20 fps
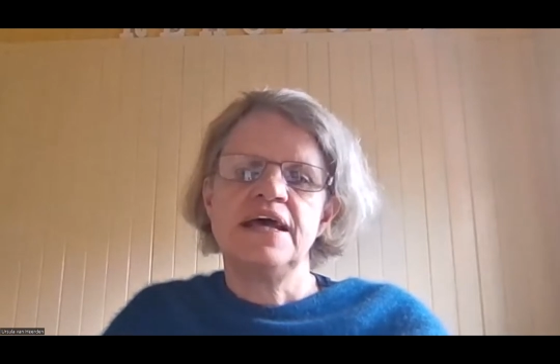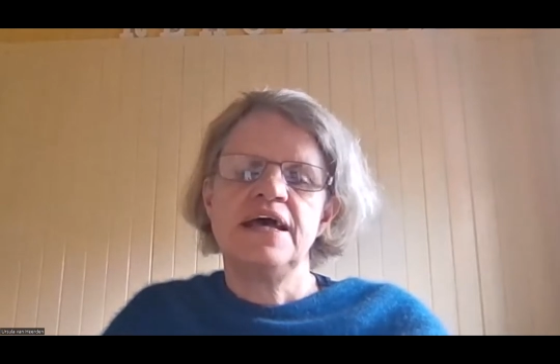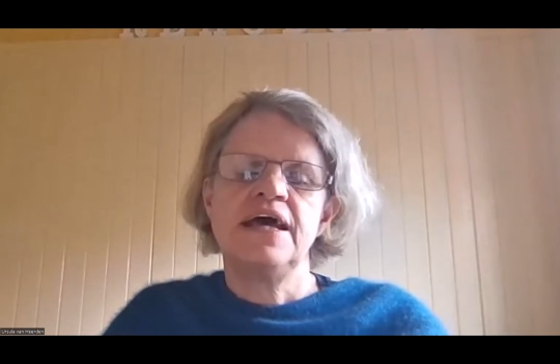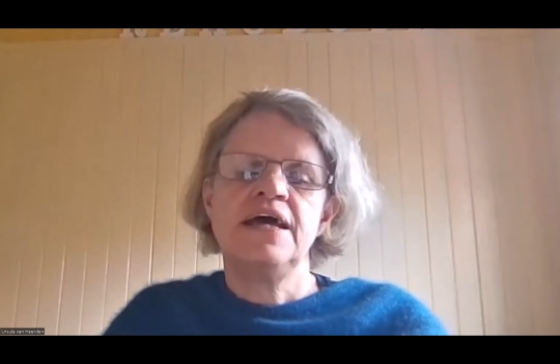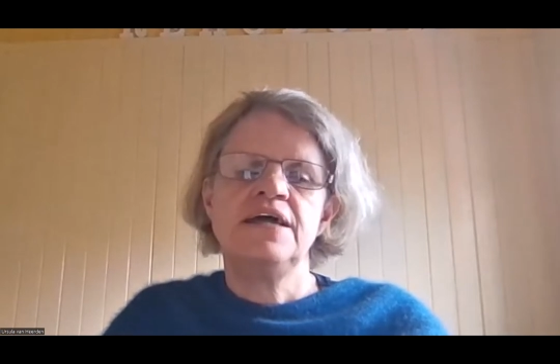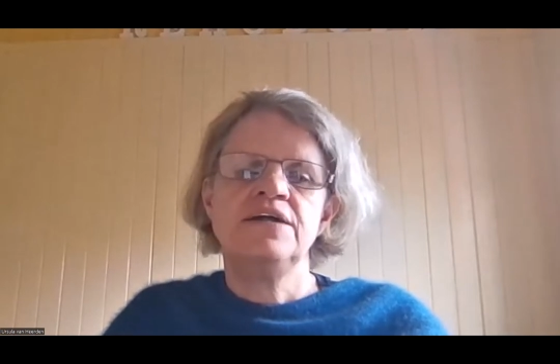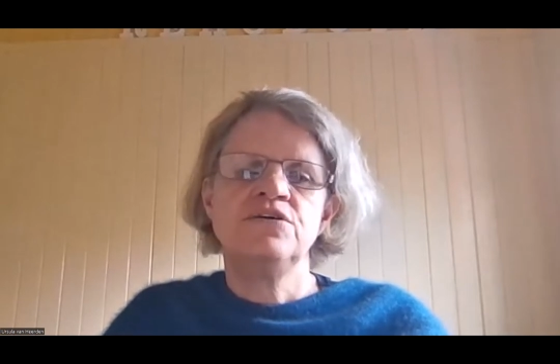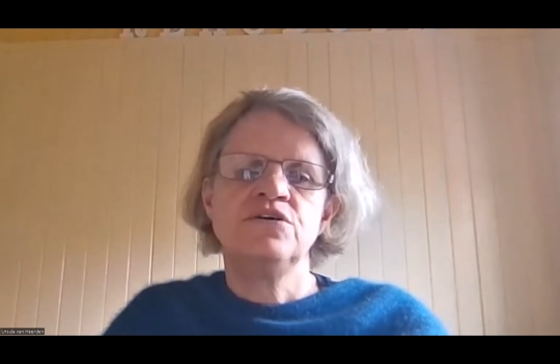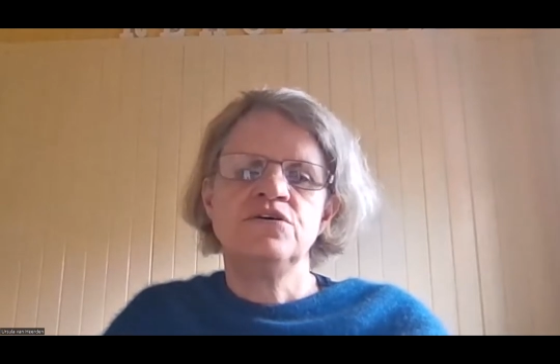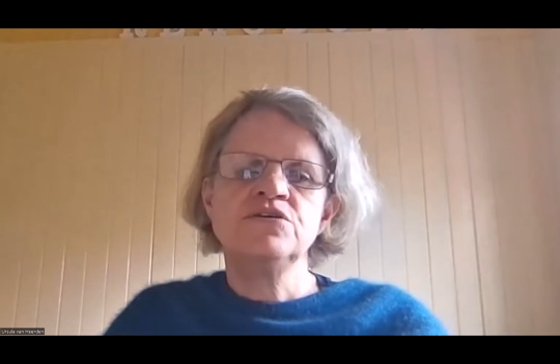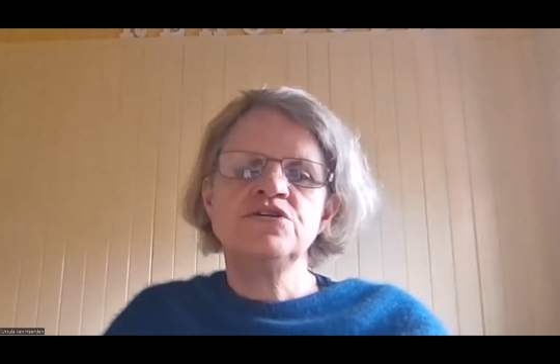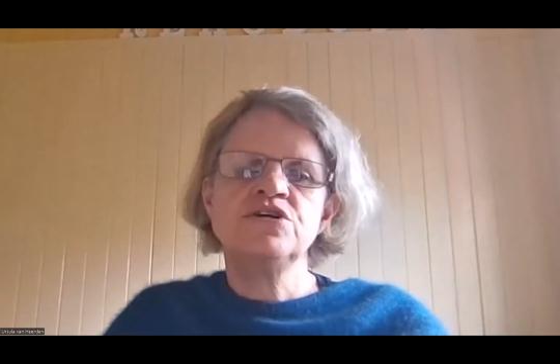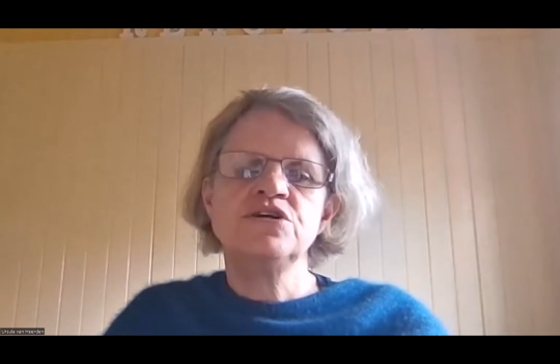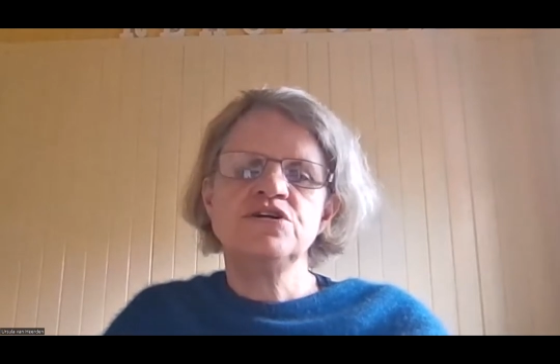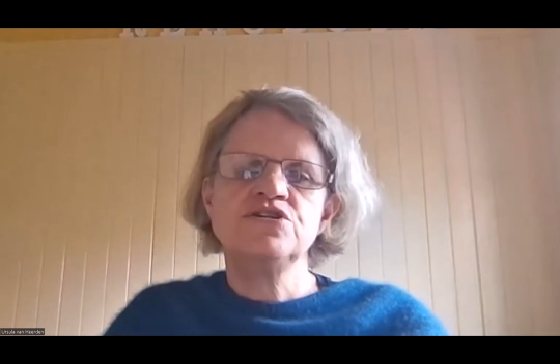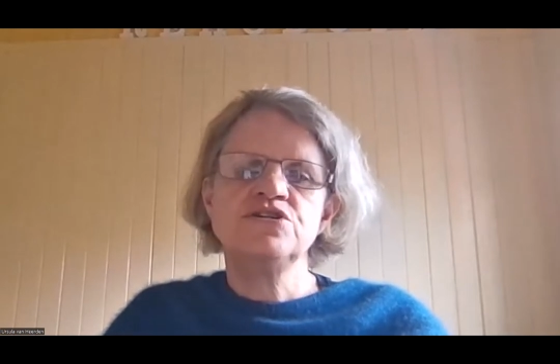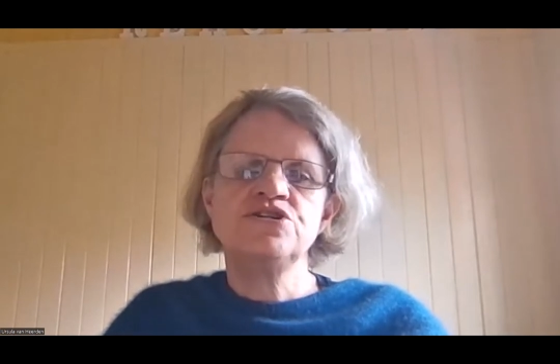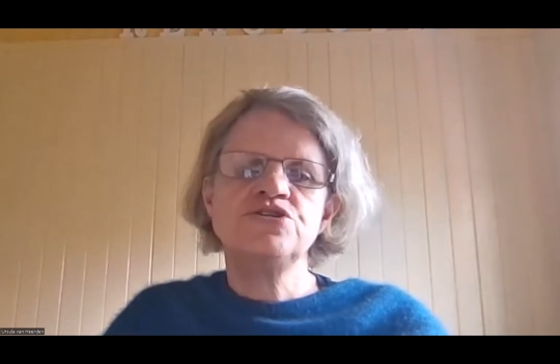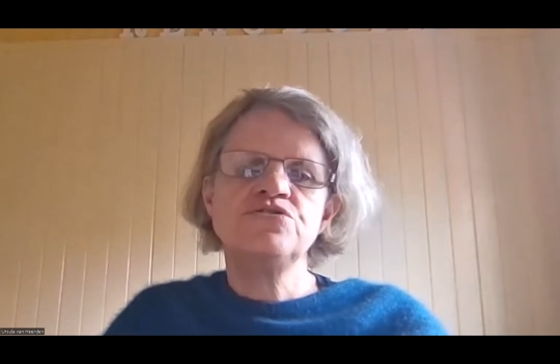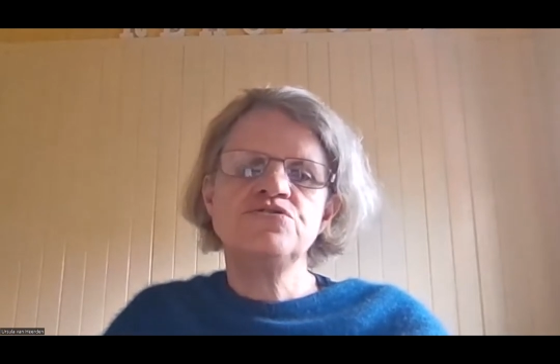and
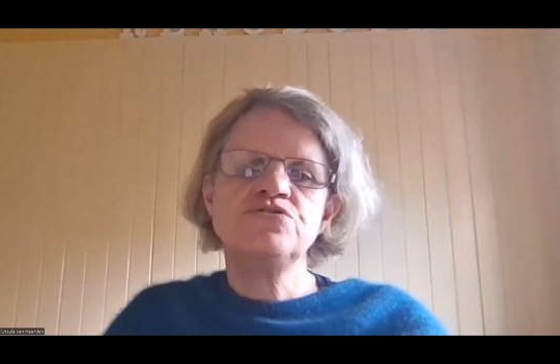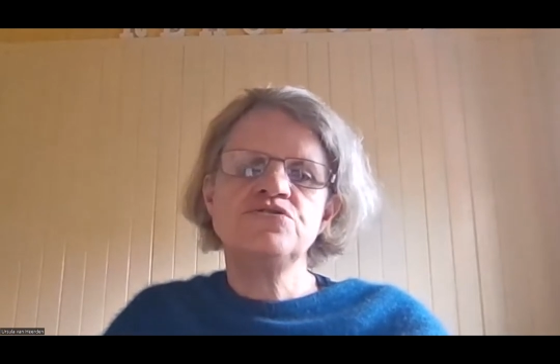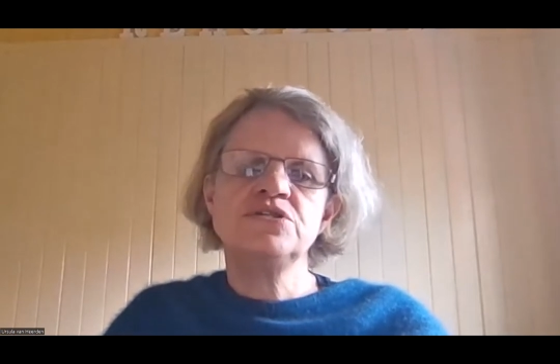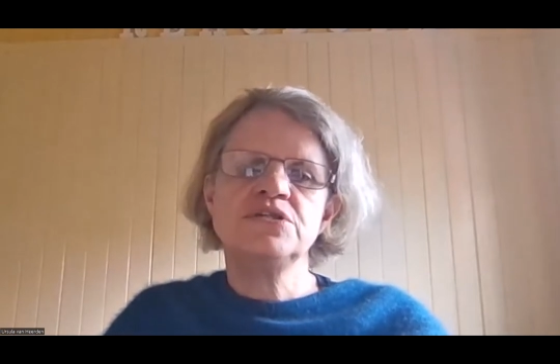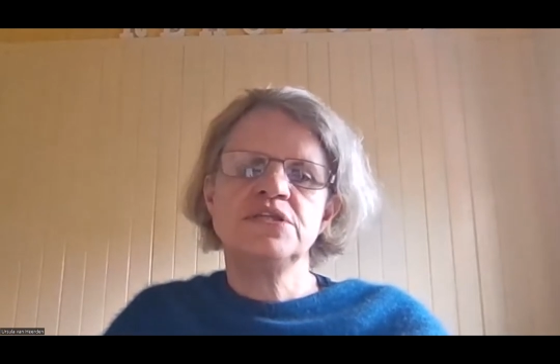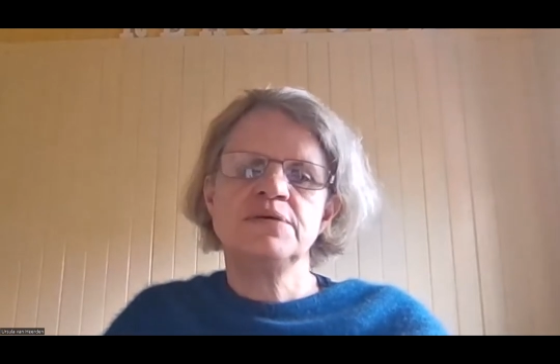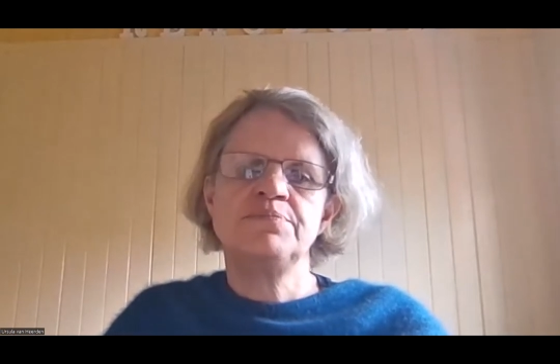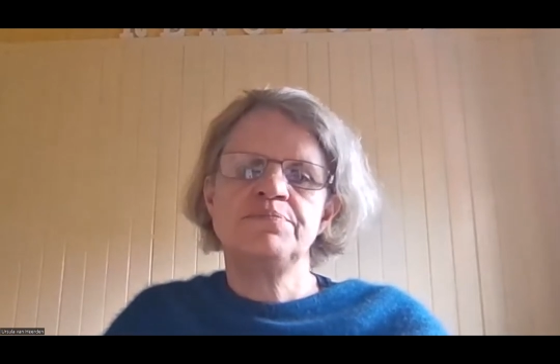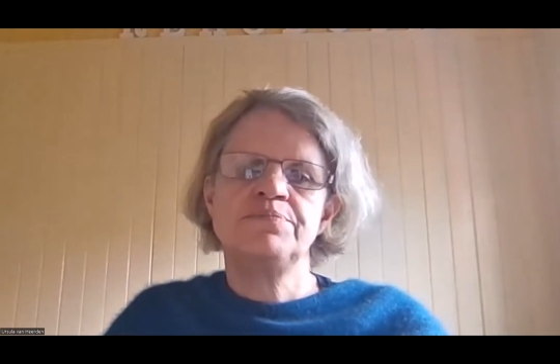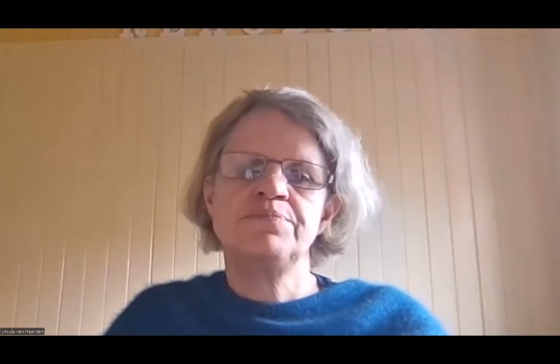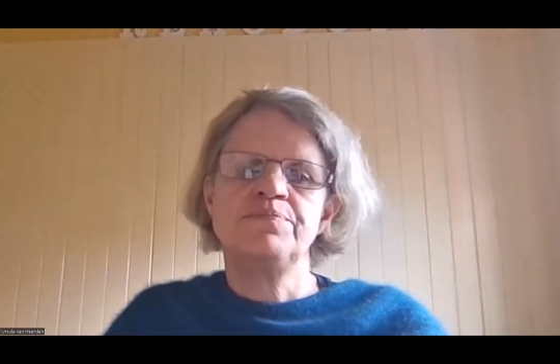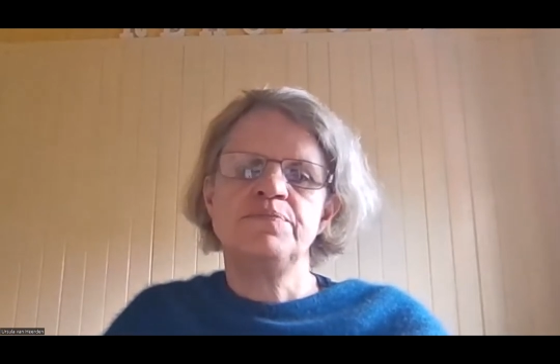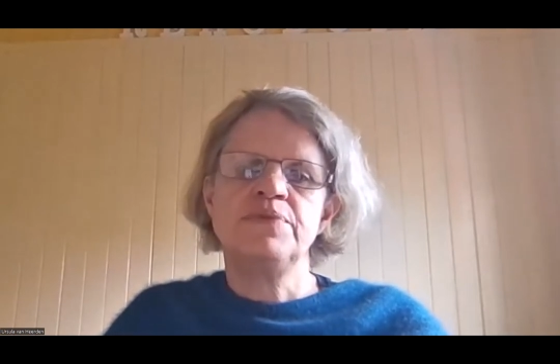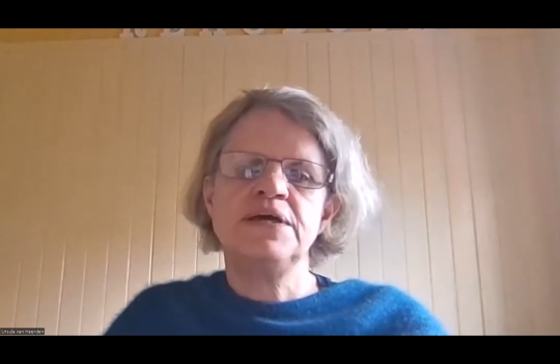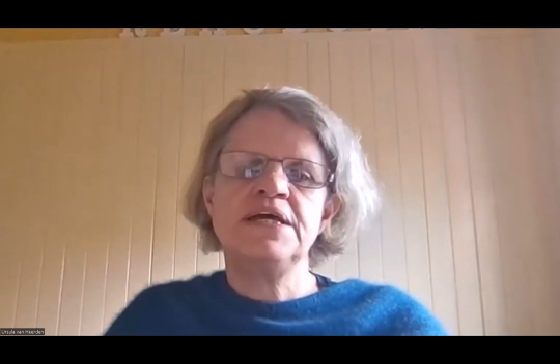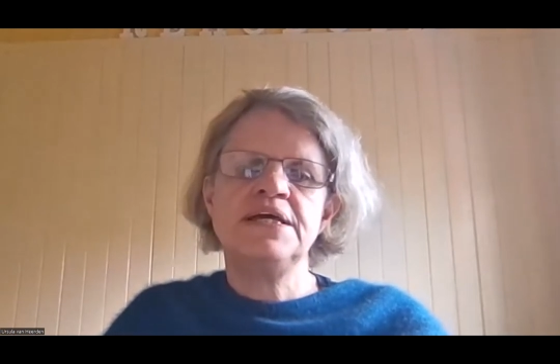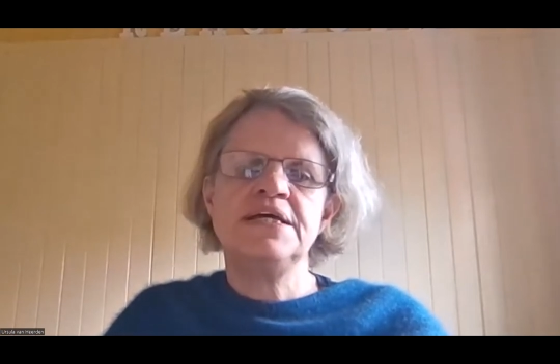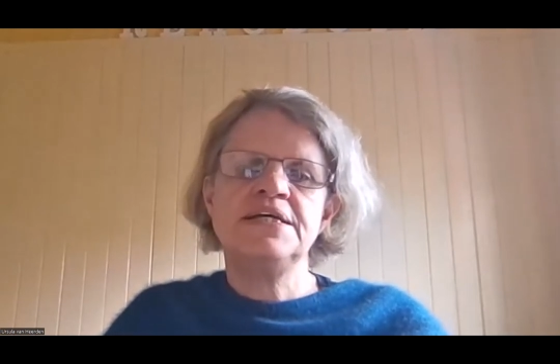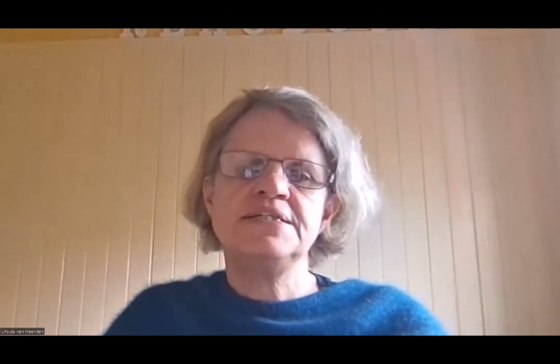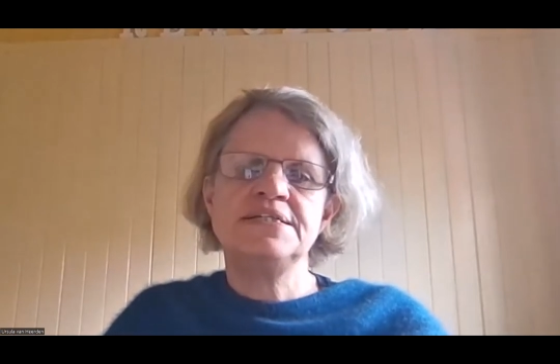not choose the
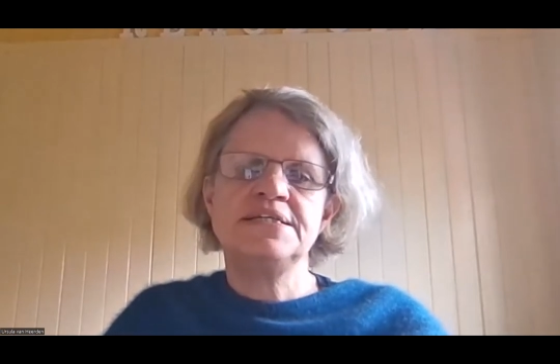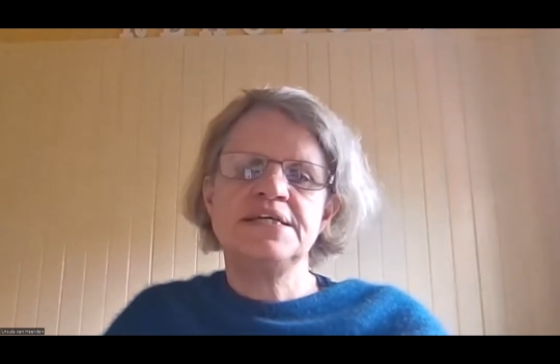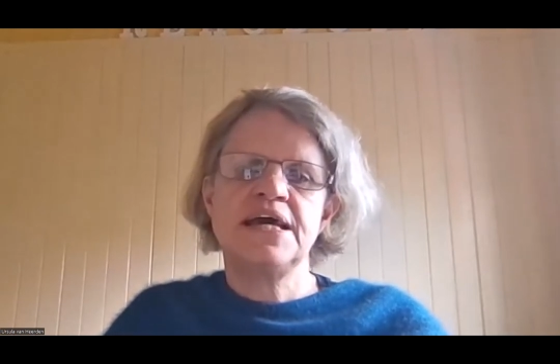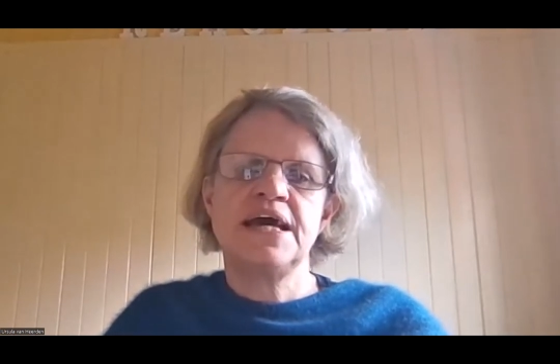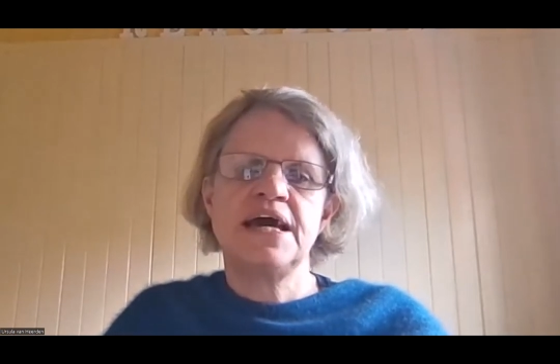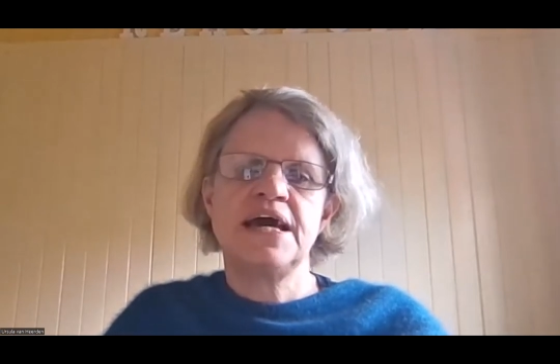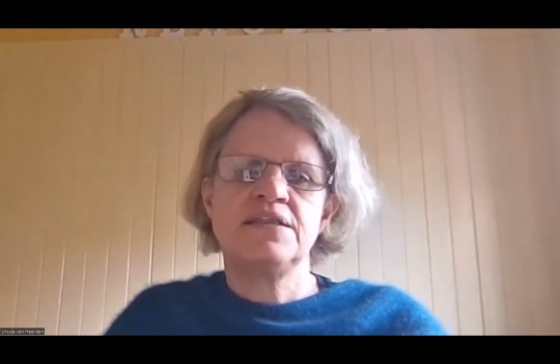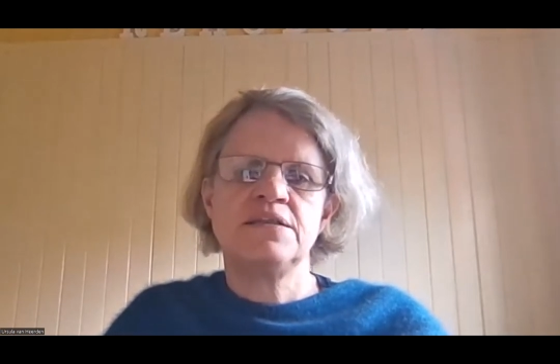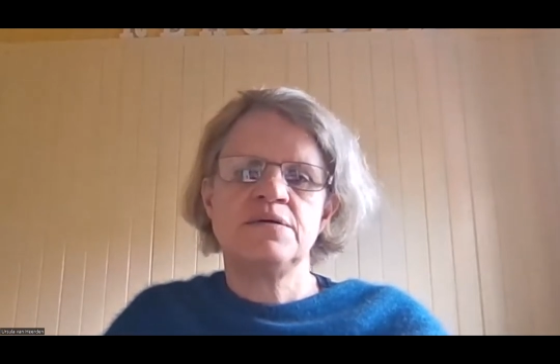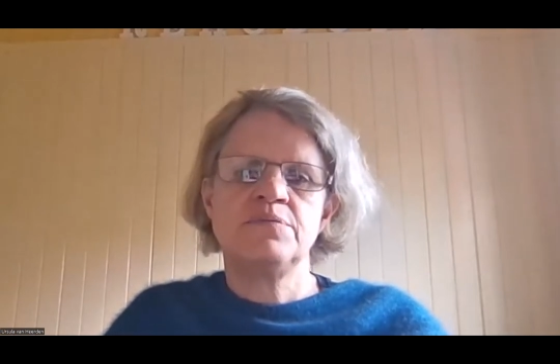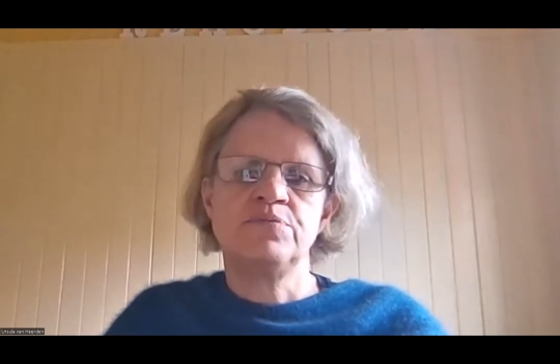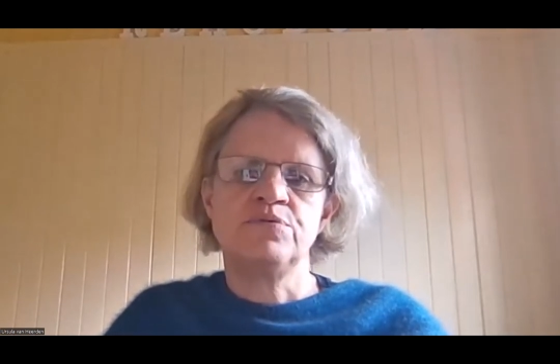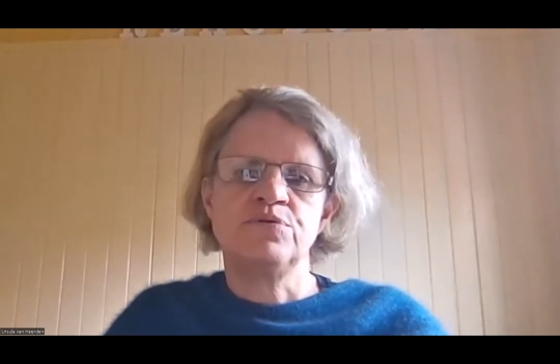easy and the